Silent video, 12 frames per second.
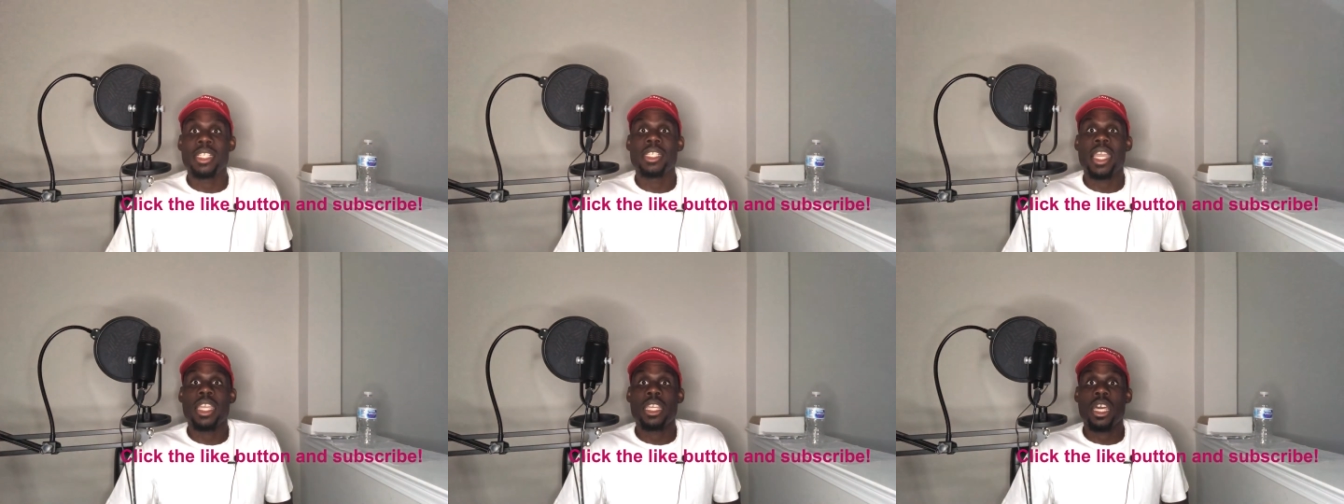
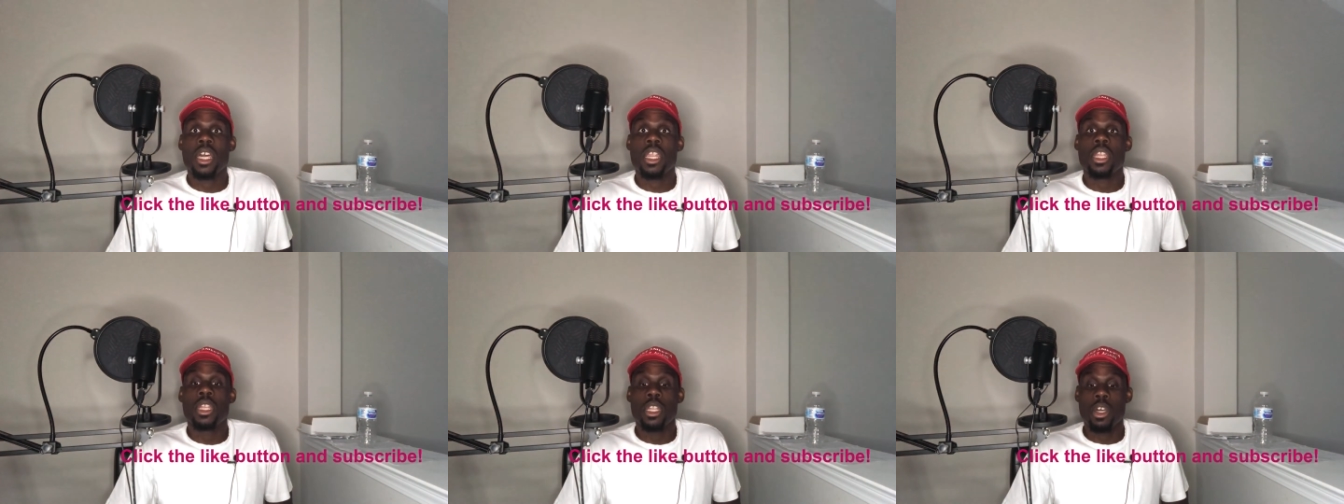Dana
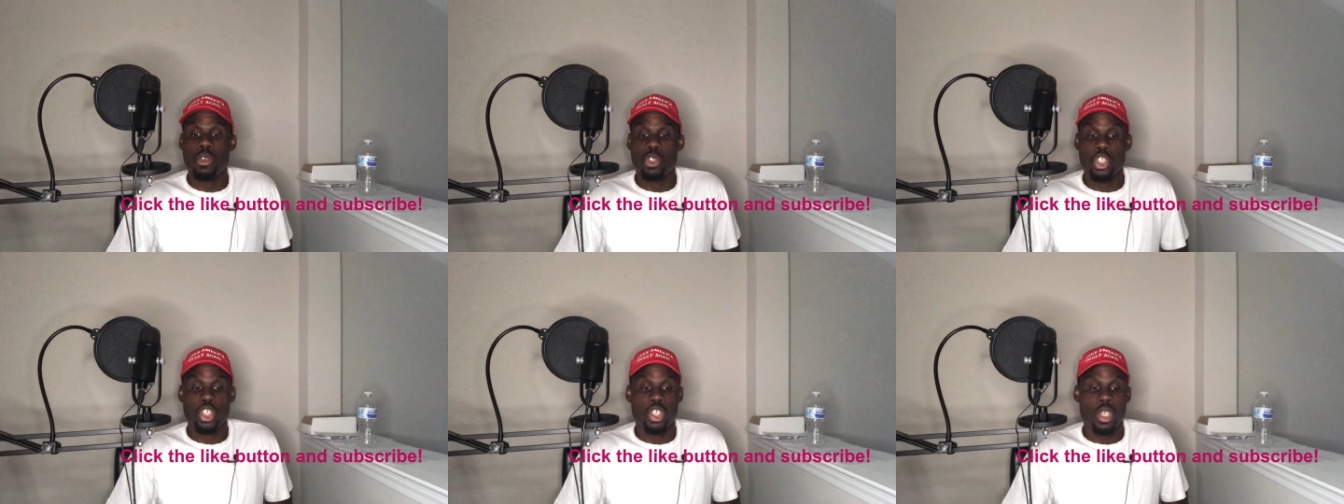
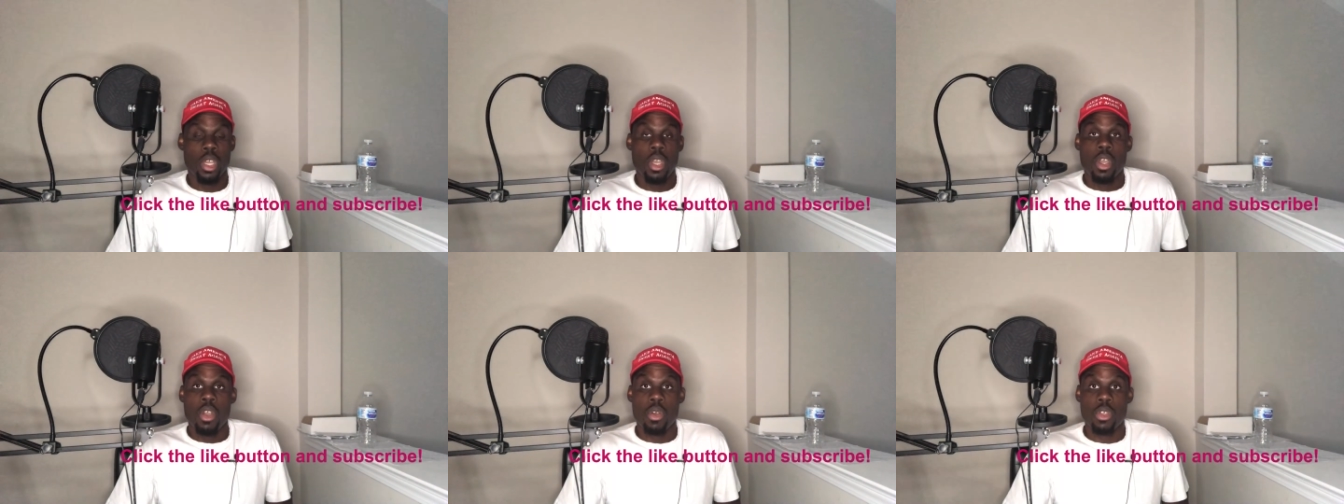Loesch
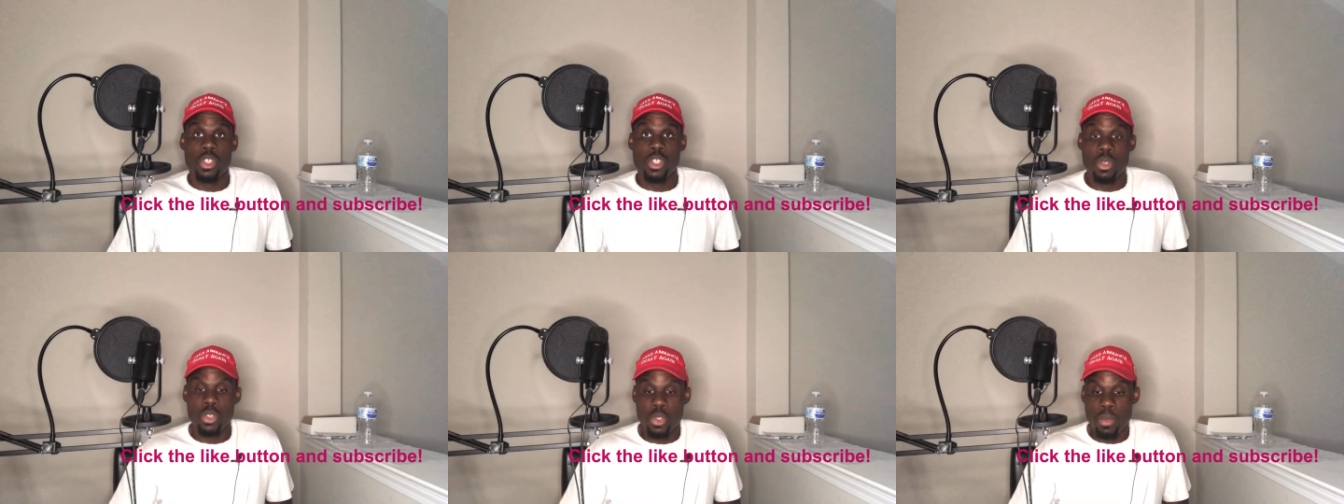on
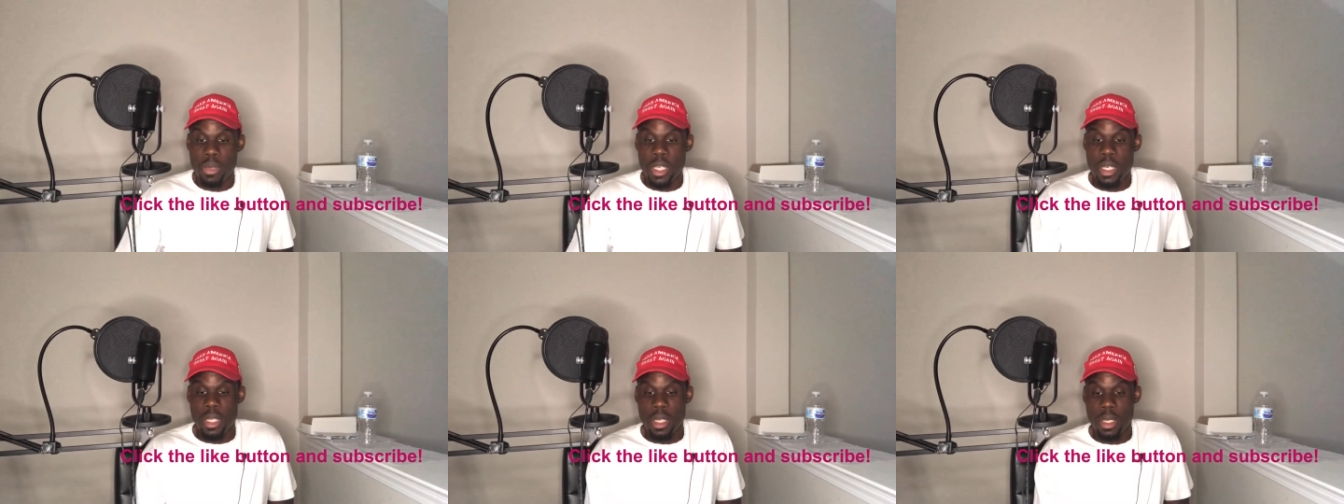social
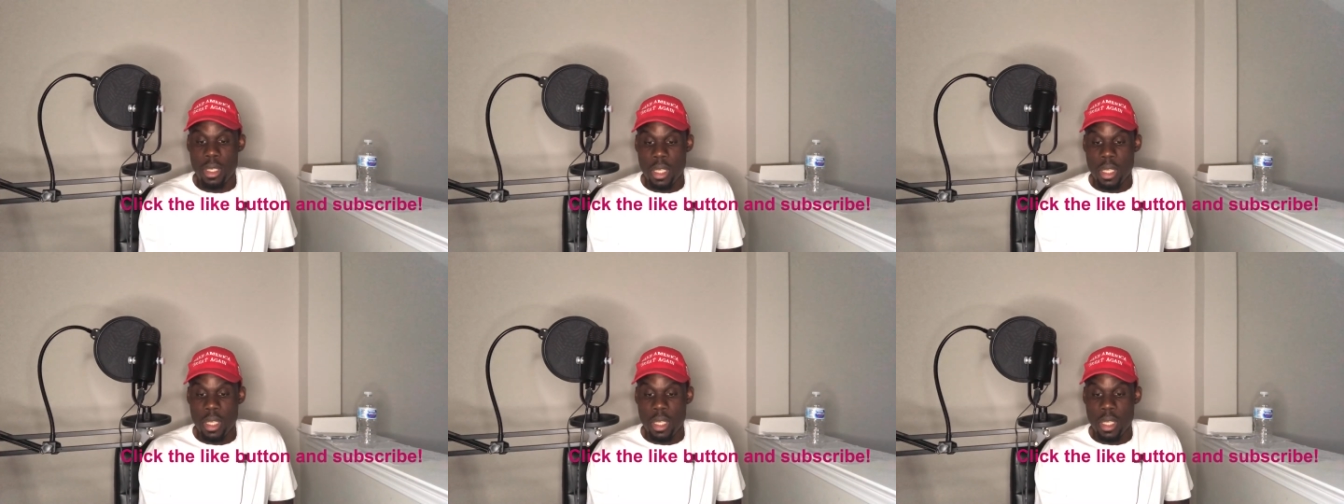media.